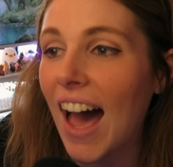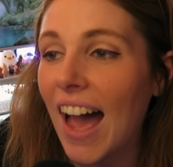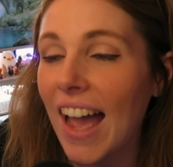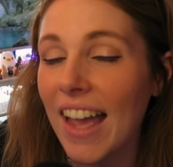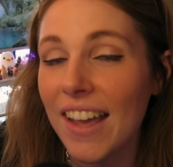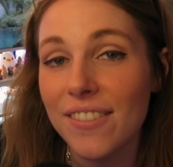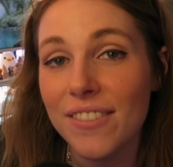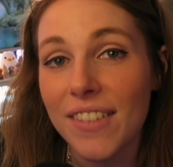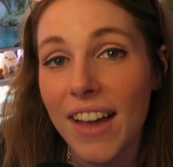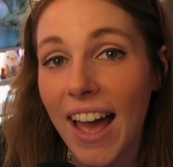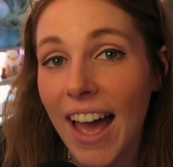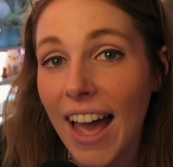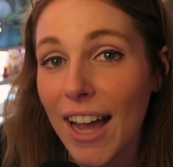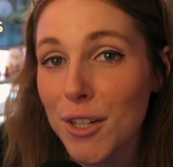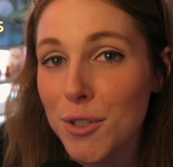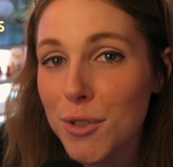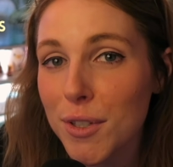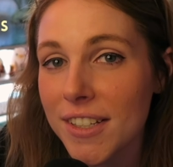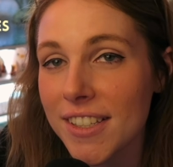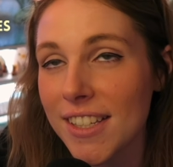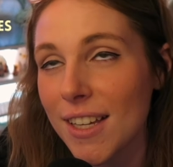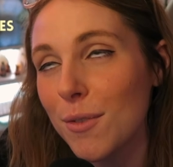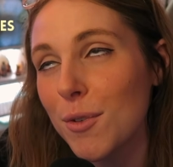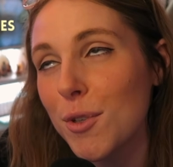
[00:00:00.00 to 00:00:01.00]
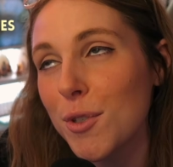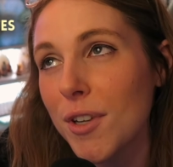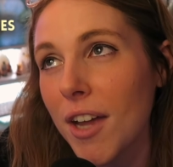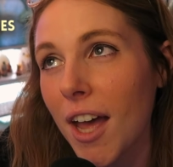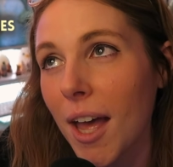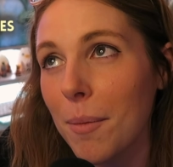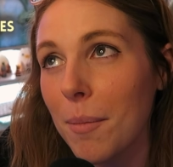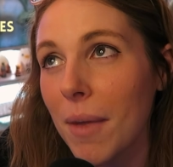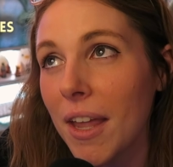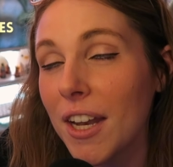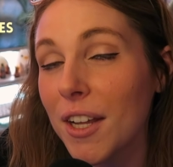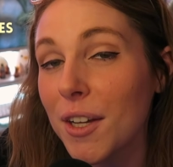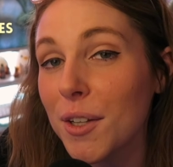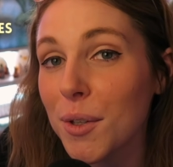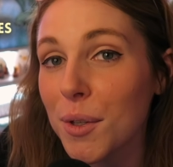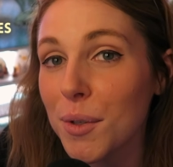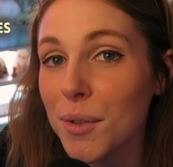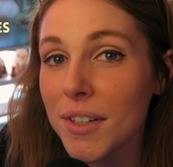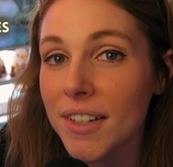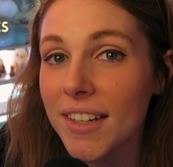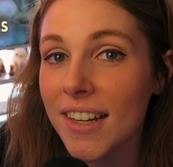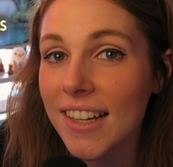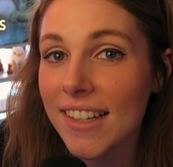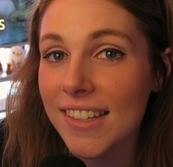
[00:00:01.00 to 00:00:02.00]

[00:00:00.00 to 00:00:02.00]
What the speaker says: I have actually saved you time and included